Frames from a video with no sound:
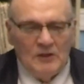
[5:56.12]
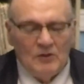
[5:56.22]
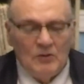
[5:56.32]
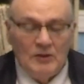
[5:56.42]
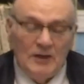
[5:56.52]

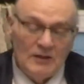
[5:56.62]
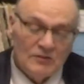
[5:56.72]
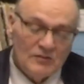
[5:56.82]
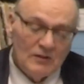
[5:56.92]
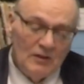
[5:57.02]
and
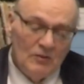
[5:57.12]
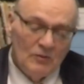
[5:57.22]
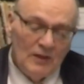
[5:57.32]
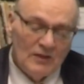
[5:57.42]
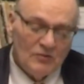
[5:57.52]

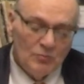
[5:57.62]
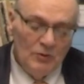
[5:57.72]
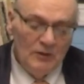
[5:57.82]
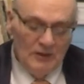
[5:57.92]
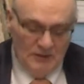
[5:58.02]
that's
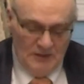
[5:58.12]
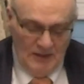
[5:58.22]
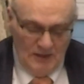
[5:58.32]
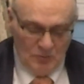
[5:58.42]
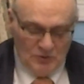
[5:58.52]
really in
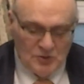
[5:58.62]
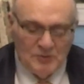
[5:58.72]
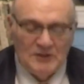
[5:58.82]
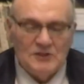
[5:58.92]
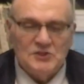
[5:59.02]
the end what
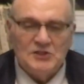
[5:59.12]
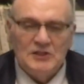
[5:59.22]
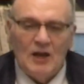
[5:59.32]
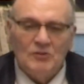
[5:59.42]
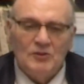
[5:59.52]
you begin to
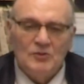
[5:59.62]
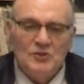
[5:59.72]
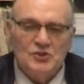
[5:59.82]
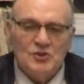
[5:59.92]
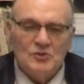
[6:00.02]
see out there
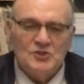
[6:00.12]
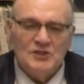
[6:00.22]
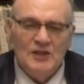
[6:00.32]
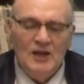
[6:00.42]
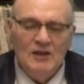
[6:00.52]
in the church
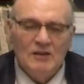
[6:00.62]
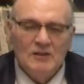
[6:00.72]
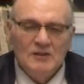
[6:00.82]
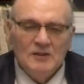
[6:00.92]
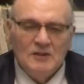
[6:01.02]
today.
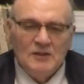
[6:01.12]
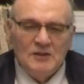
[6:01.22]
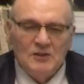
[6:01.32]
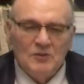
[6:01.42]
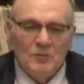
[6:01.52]

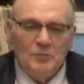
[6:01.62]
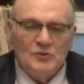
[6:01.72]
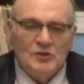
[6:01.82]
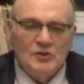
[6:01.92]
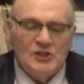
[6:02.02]

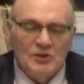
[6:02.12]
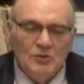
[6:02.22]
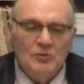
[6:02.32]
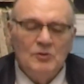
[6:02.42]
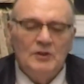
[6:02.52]

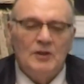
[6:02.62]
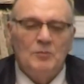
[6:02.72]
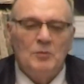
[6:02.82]
Children that have